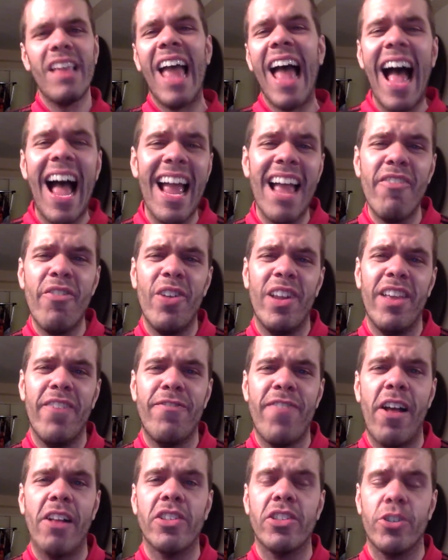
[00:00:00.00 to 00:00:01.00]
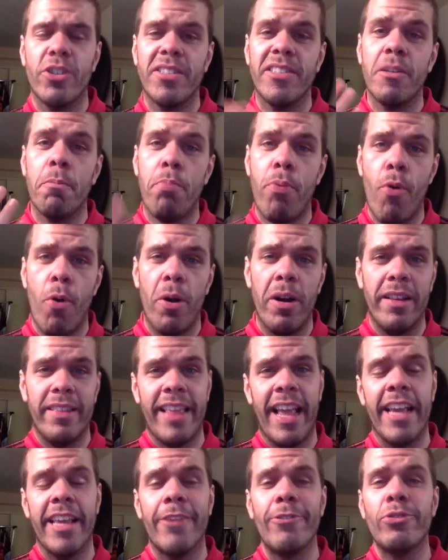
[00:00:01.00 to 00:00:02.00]
I have really felt your support.
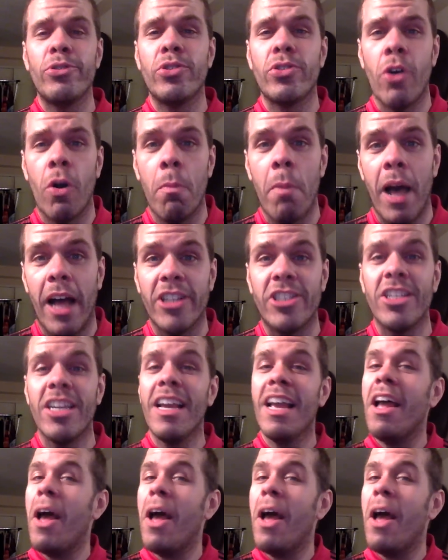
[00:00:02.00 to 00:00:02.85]
Thank you so much.